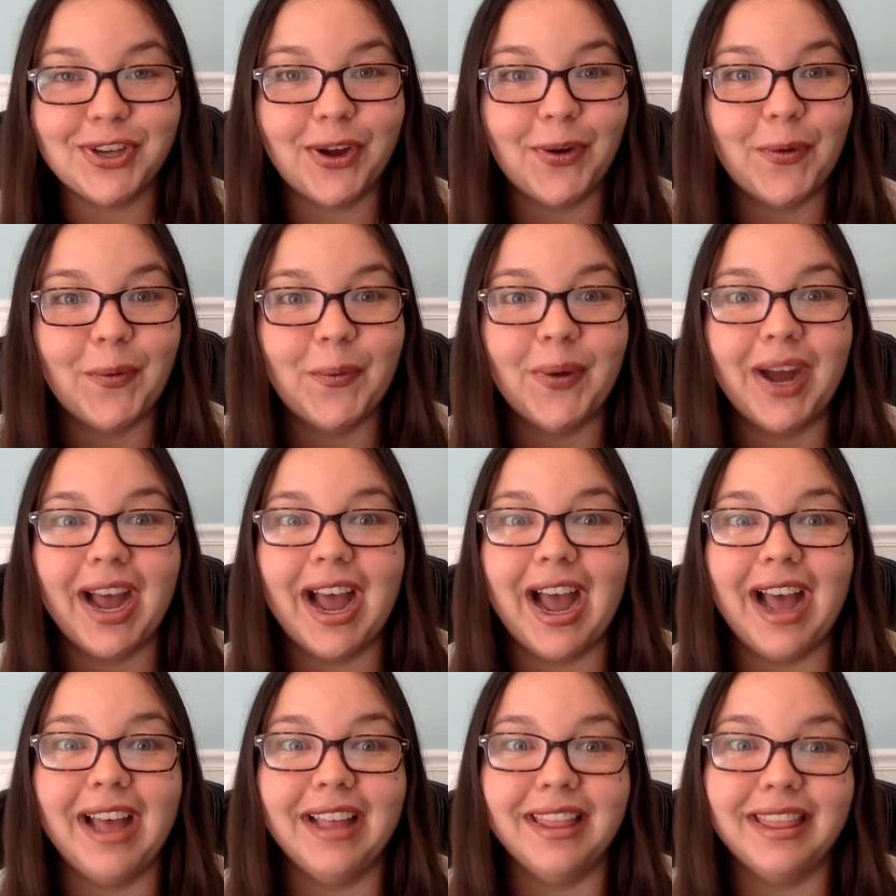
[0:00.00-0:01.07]
So
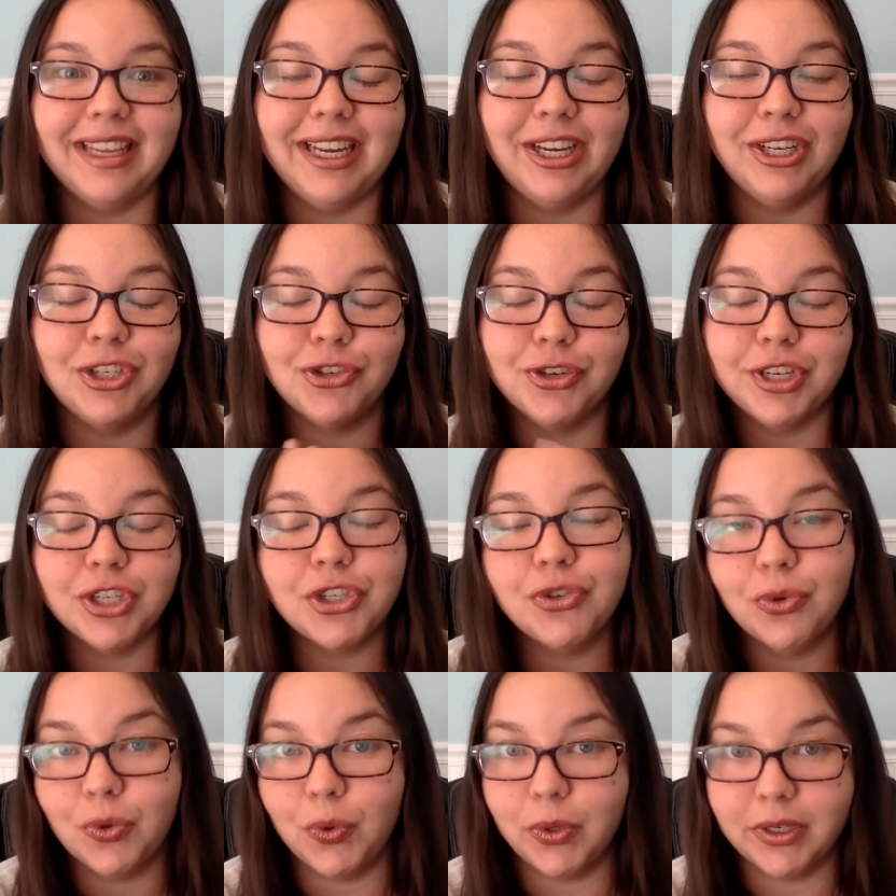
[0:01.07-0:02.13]
the
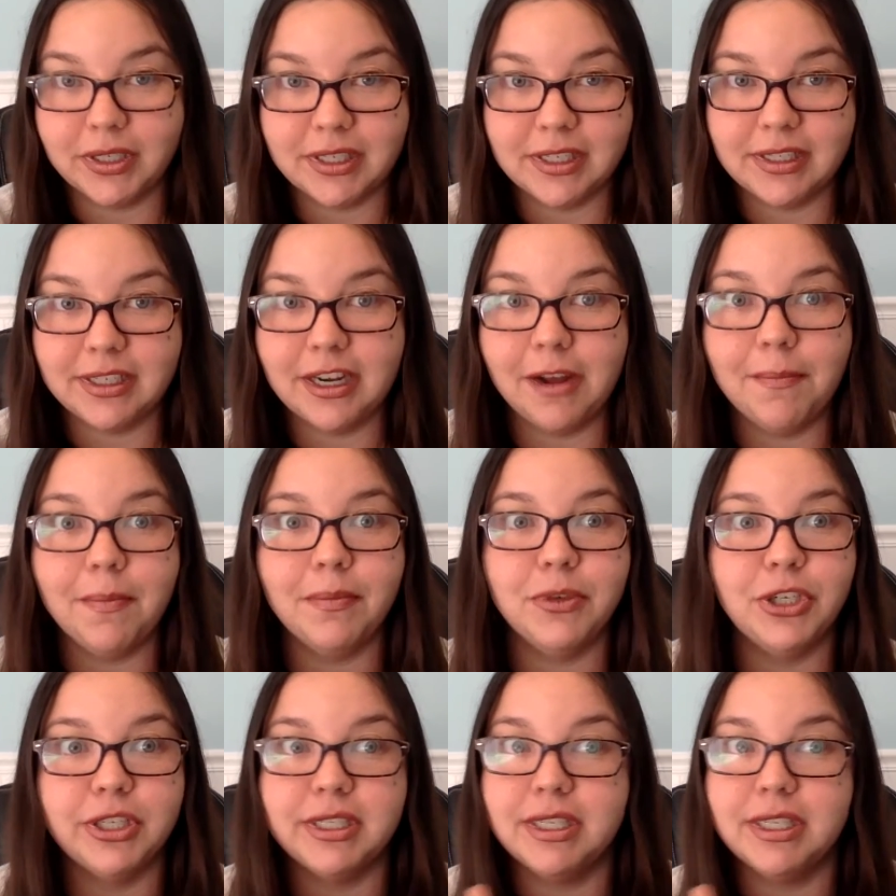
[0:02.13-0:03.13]
traditional court system,